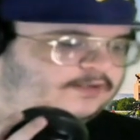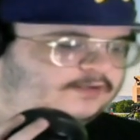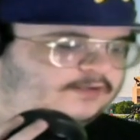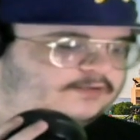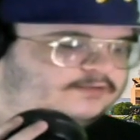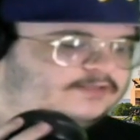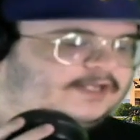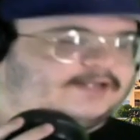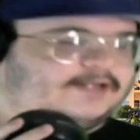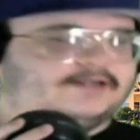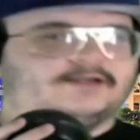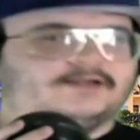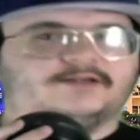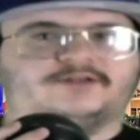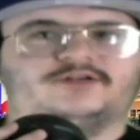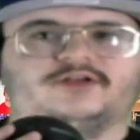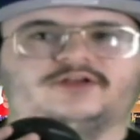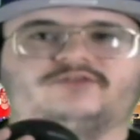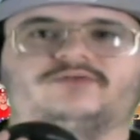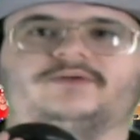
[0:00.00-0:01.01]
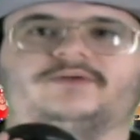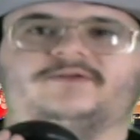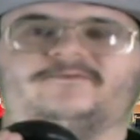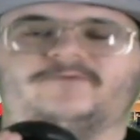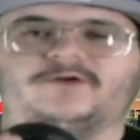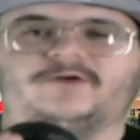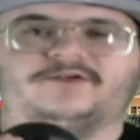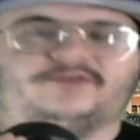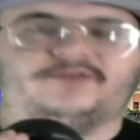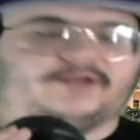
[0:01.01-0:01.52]
Like, just from the
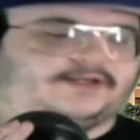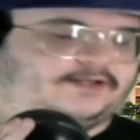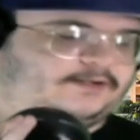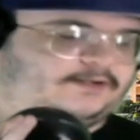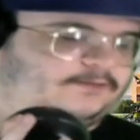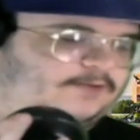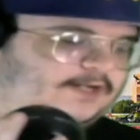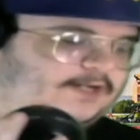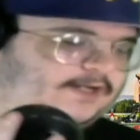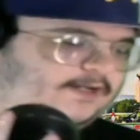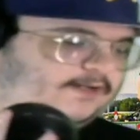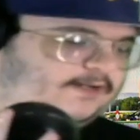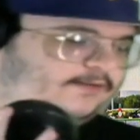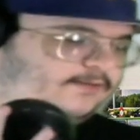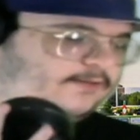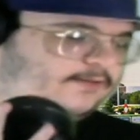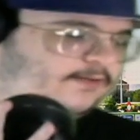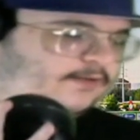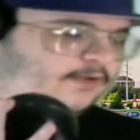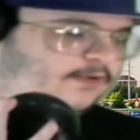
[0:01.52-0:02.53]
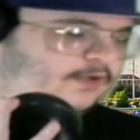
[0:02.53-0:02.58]
first inning, right?